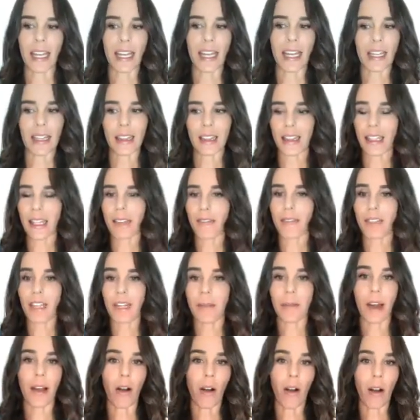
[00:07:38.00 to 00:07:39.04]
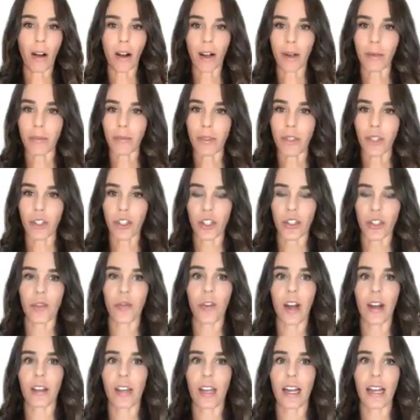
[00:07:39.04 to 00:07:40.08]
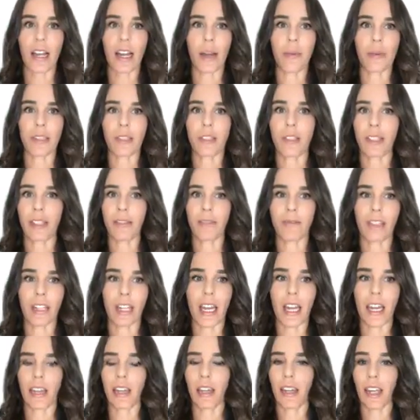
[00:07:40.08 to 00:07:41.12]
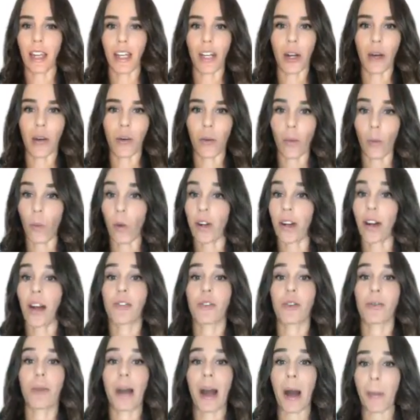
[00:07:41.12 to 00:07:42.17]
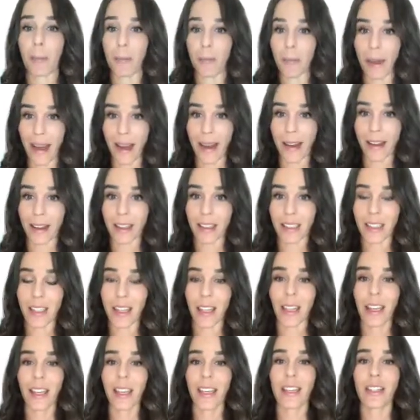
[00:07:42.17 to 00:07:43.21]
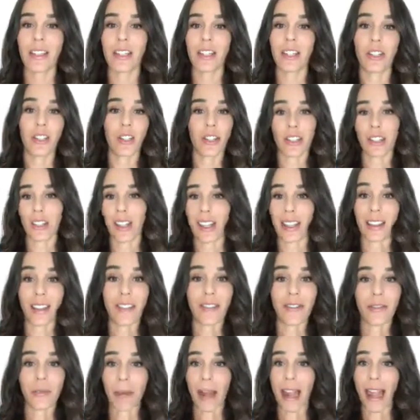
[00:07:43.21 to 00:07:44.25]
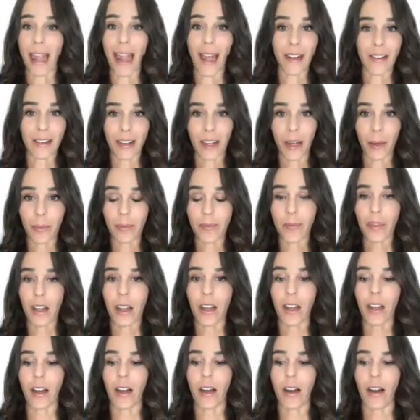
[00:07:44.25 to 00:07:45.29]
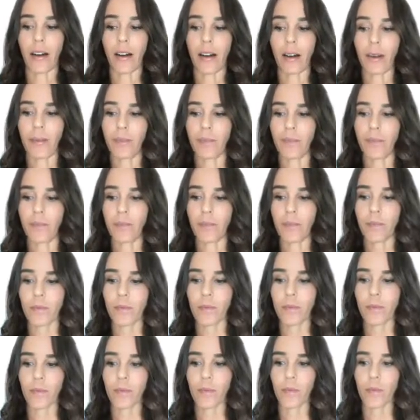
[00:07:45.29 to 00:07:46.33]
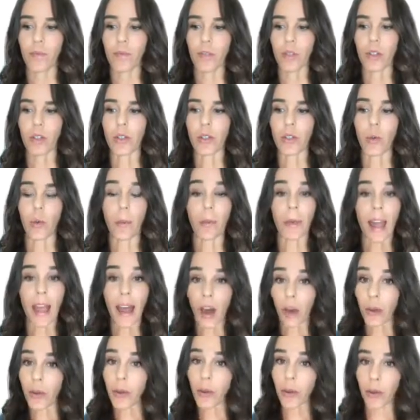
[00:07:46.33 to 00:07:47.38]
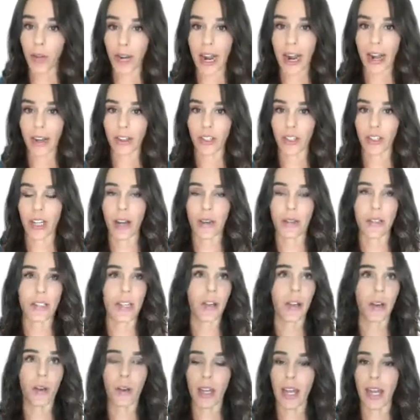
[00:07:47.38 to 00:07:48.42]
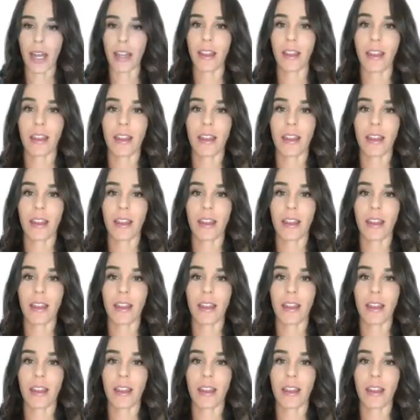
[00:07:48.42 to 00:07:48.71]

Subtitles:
lifting my arms just felt like I was lifting, 100-pound bags to just lift my hand up. So when my health crashed, I was like, okay,